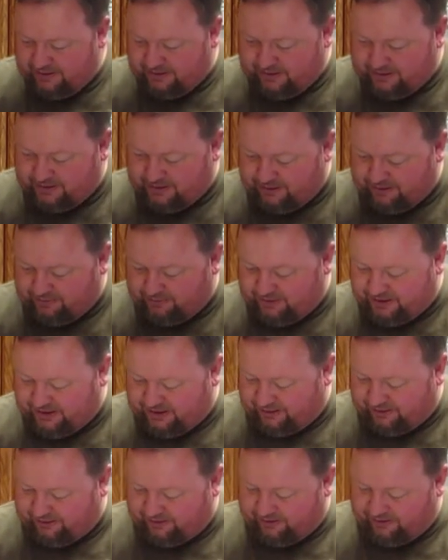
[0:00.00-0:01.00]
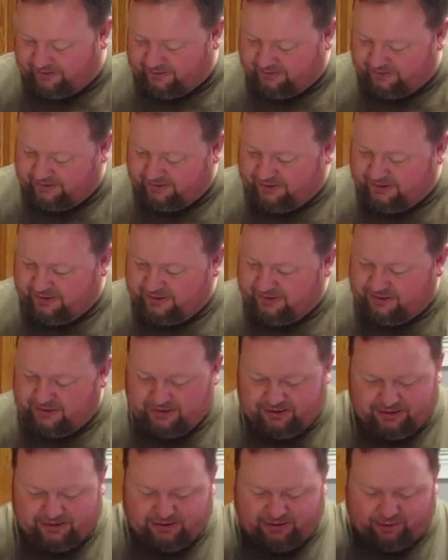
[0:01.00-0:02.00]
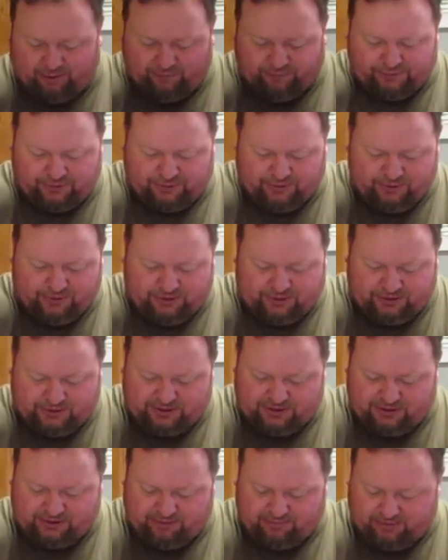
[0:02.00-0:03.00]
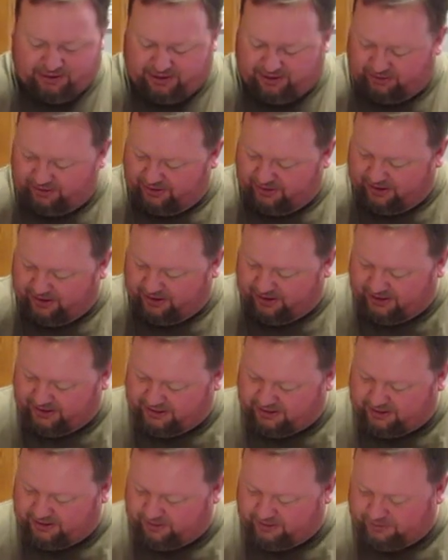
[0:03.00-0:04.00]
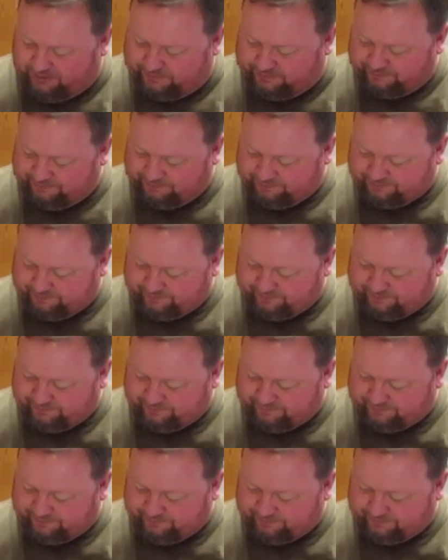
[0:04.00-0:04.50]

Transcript: some that are uh, overcooked and some that are not. So